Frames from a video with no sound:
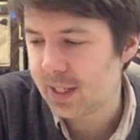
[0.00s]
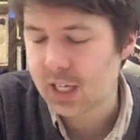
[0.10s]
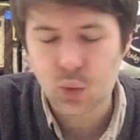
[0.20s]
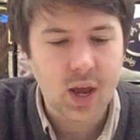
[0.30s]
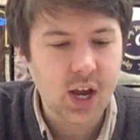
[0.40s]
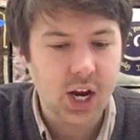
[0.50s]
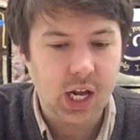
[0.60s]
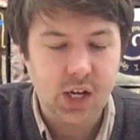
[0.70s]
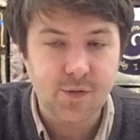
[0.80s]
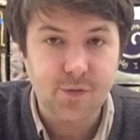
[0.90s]
That's where you're going
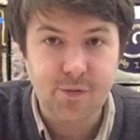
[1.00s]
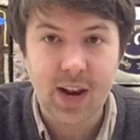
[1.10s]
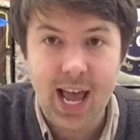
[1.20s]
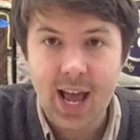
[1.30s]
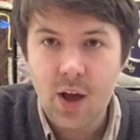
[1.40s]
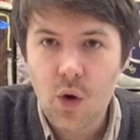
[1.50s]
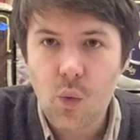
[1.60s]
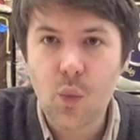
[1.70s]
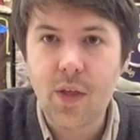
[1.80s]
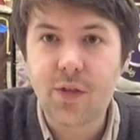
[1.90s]
to fill it
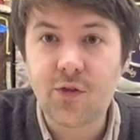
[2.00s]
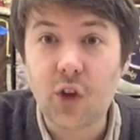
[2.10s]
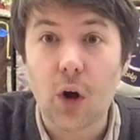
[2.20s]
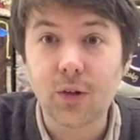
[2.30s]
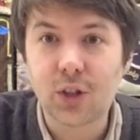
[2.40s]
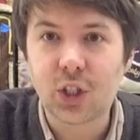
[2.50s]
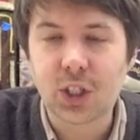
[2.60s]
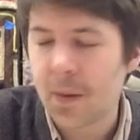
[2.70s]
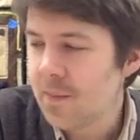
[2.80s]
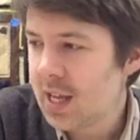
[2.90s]
with
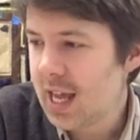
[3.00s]
dots